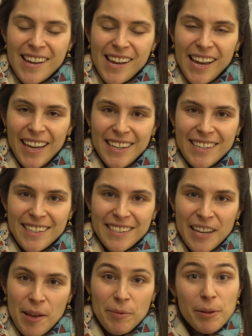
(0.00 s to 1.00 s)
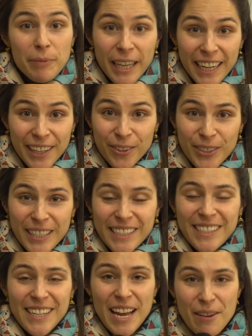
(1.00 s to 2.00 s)
And I'm going to be getting a
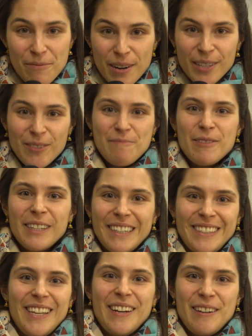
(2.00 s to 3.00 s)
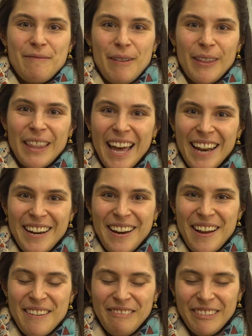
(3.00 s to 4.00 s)
360 camera, so I'm really excited about that.
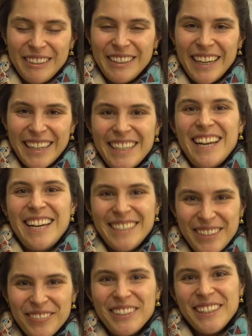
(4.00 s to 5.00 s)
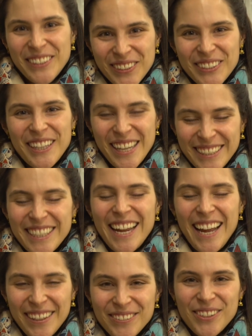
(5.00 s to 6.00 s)
I feel like, yeah, I definitely learned a lot today.